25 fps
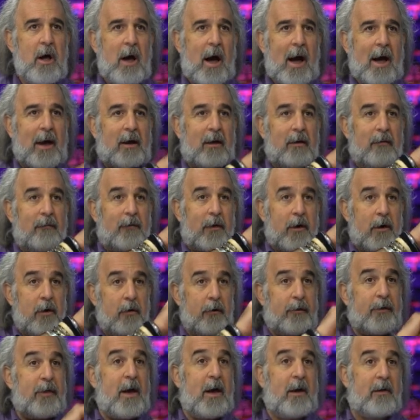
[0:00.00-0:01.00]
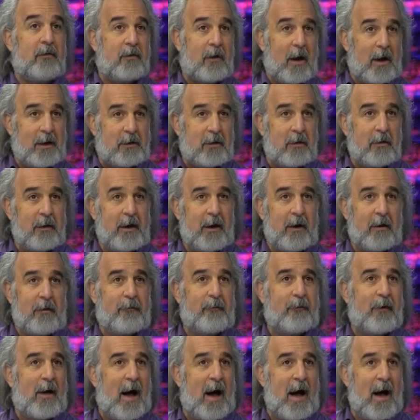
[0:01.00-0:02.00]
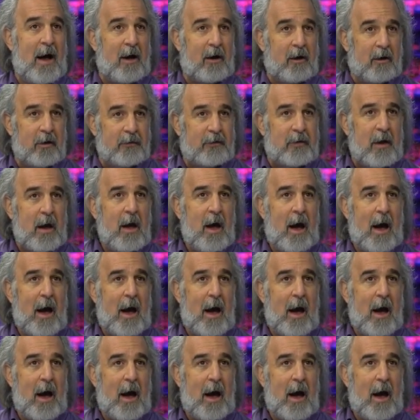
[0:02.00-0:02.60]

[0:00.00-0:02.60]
I can view things like deleted files.